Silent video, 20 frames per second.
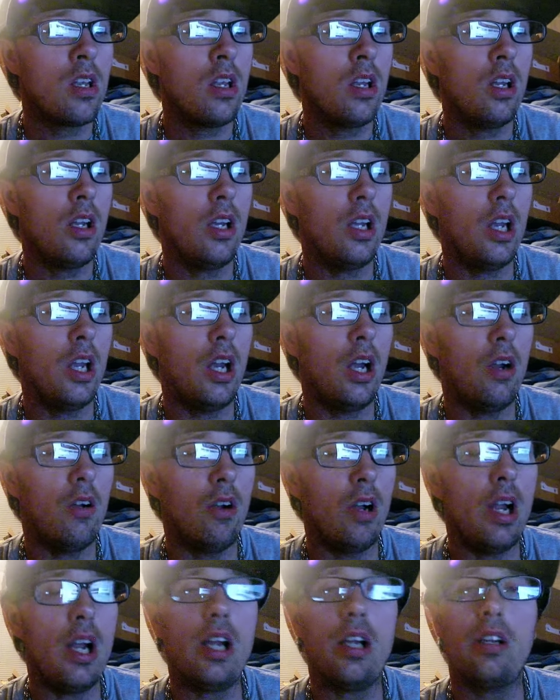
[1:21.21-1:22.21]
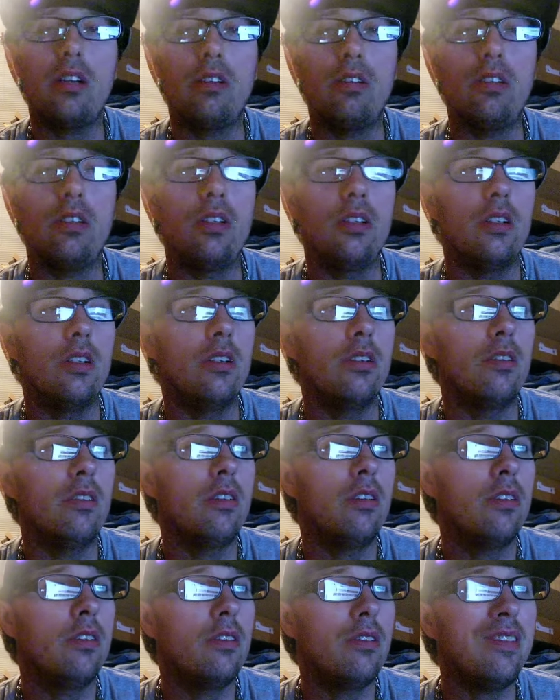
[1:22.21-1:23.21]
Yeah, Iraq, you know,
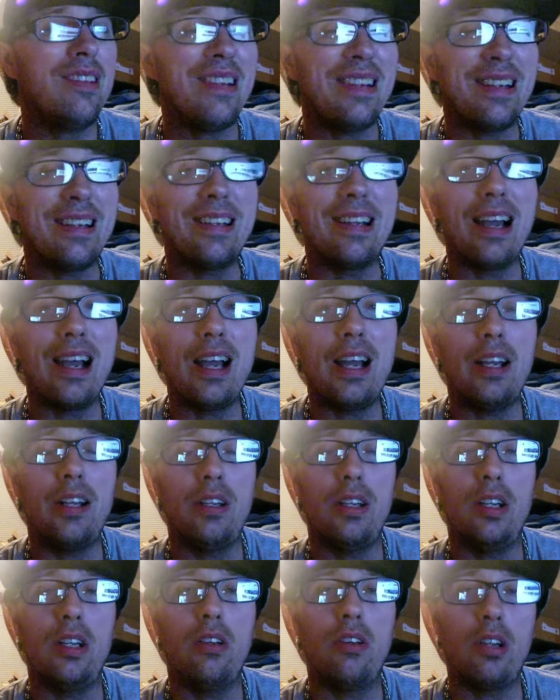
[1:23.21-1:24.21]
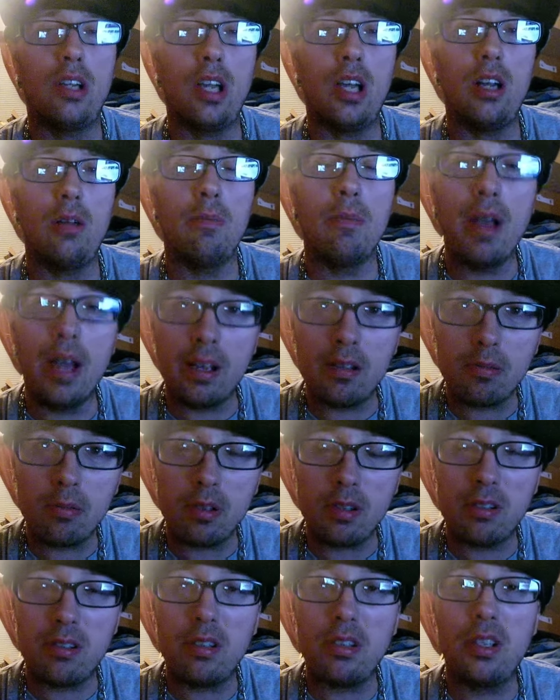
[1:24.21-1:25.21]
thank God that I got to mess with
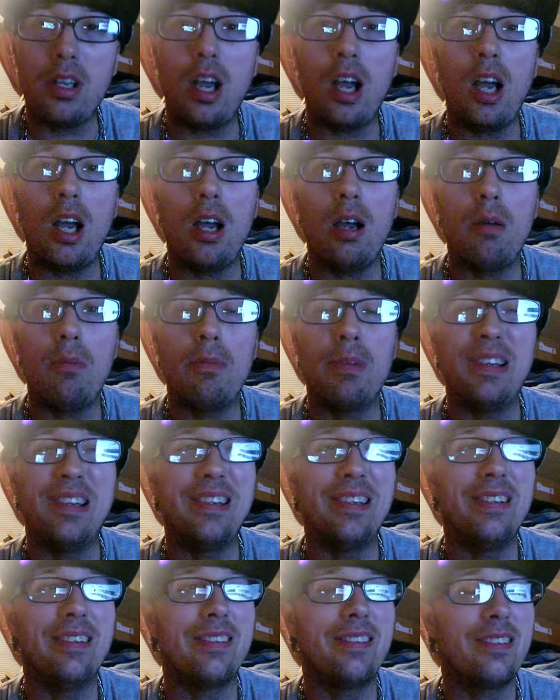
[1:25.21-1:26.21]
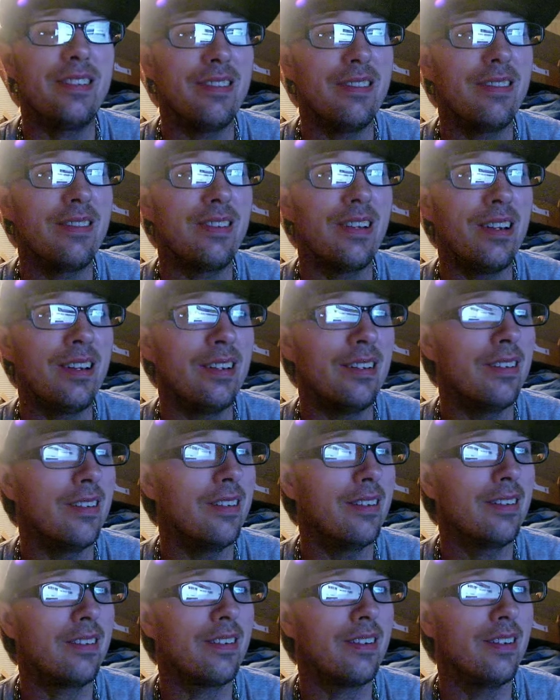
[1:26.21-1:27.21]
Saddam and his two
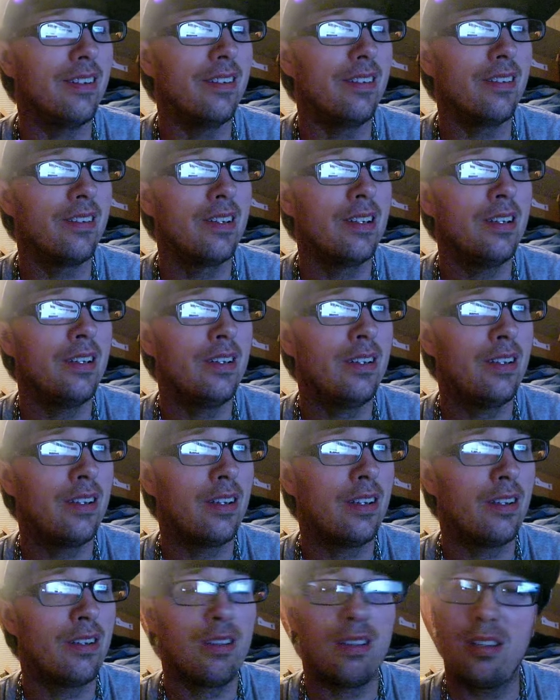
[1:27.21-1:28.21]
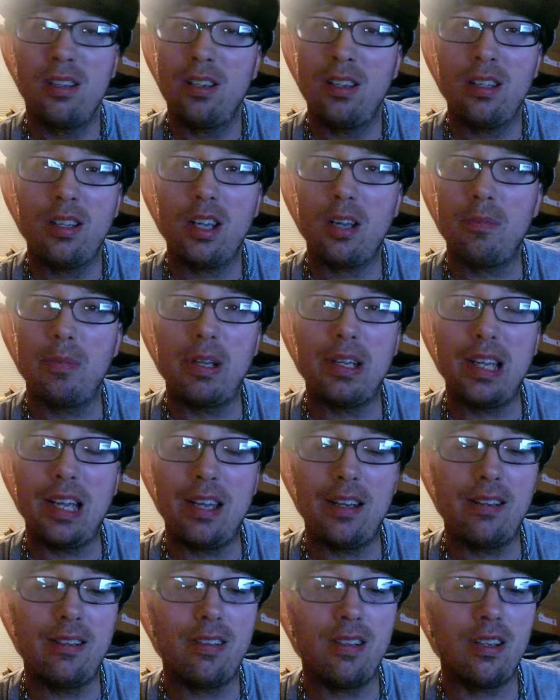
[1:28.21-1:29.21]
sons, because, like my dad
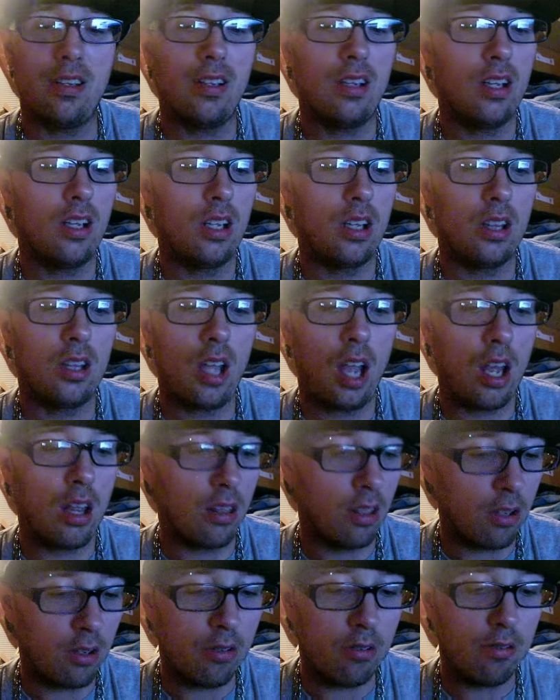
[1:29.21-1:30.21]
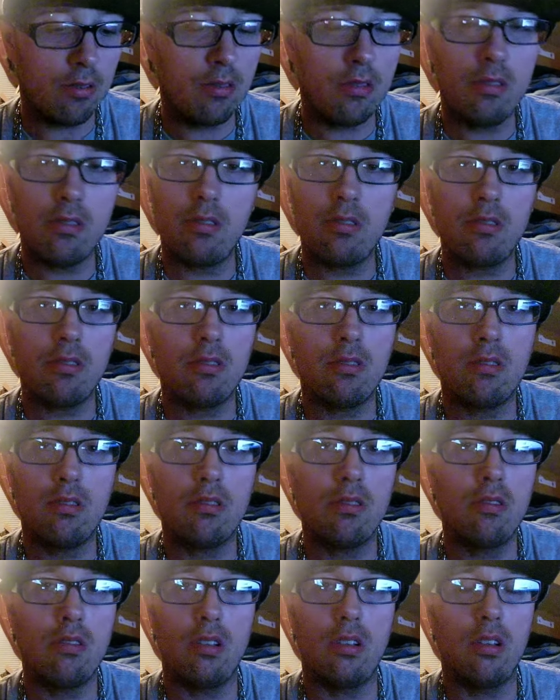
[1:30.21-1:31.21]
said, they, they lose
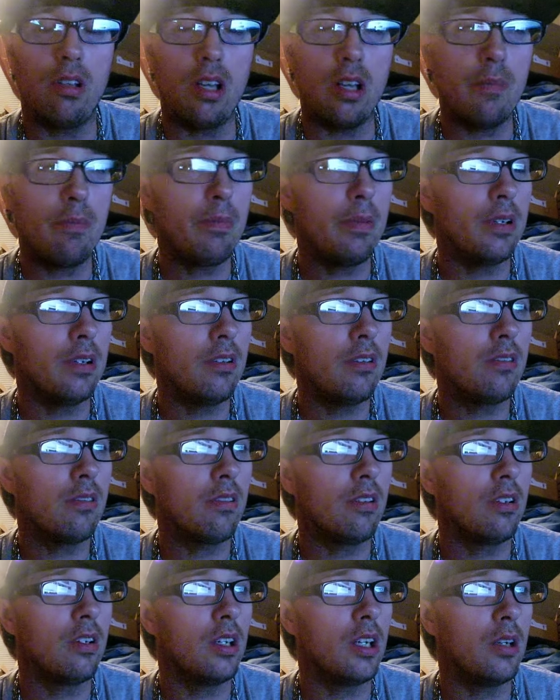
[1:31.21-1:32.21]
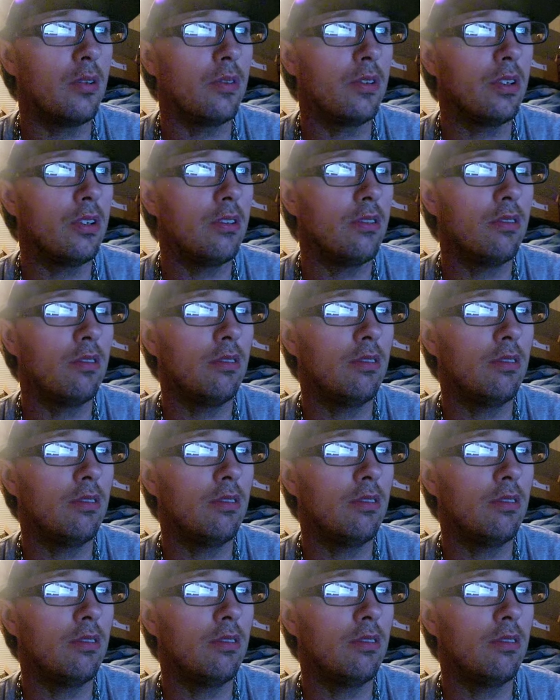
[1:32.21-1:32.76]
the Olympics, you know, do